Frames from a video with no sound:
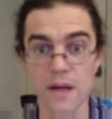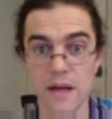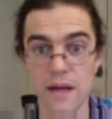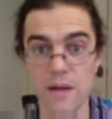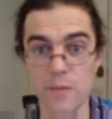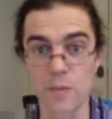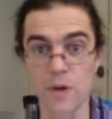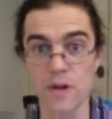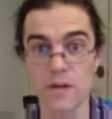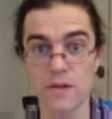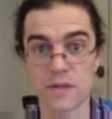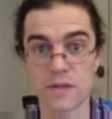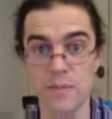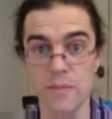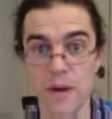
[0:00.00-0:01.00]
And where
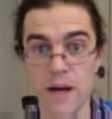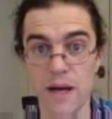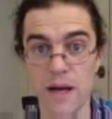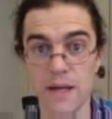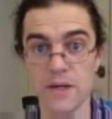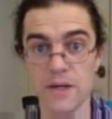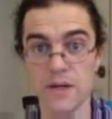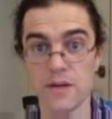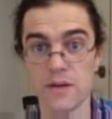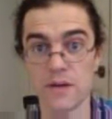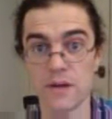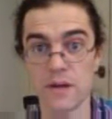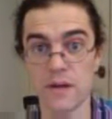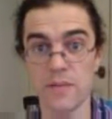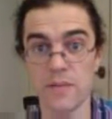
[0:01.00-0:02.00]
those combine, you're either
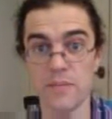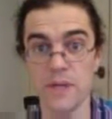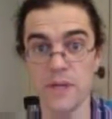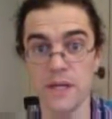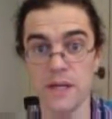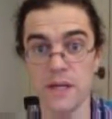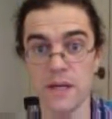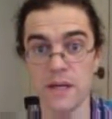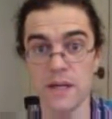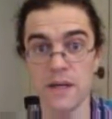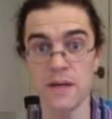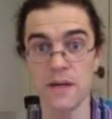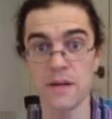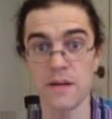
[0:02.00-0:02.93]
going to be in